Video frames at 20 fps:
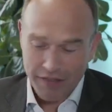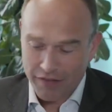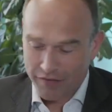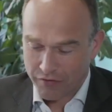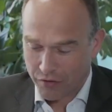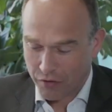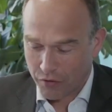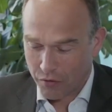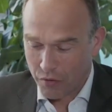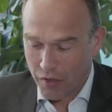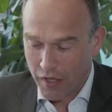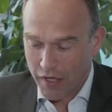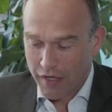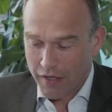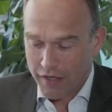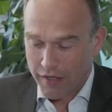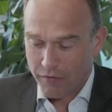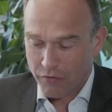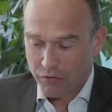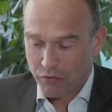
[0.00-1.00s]
So
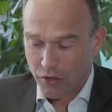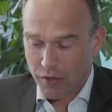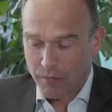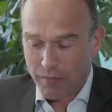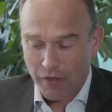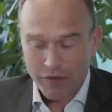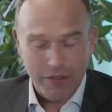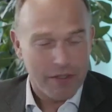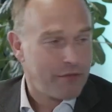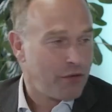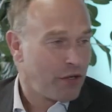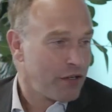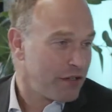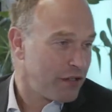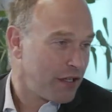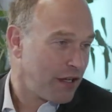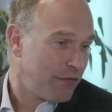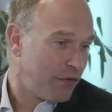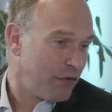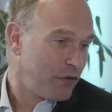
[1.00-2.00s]
he was talking about
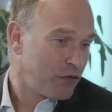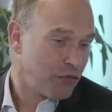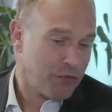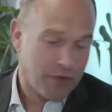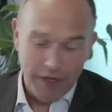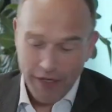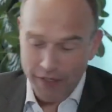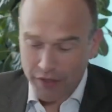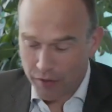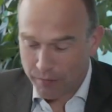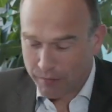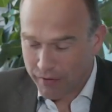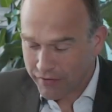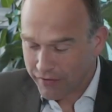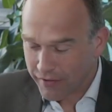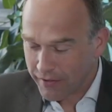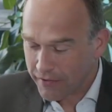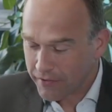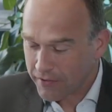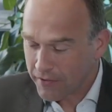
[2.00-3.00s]
diversifying your
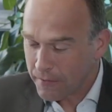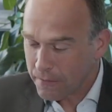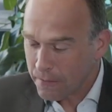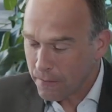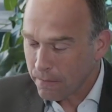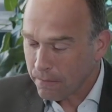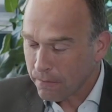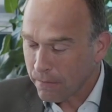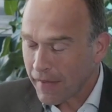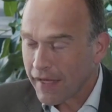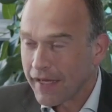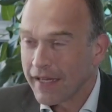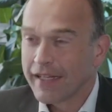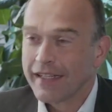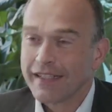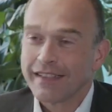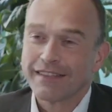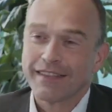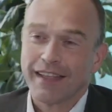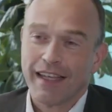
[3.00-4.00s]
business,
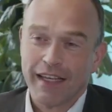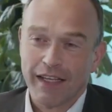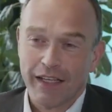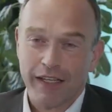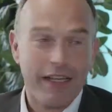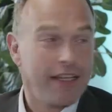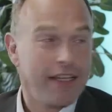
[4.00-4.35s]
staying in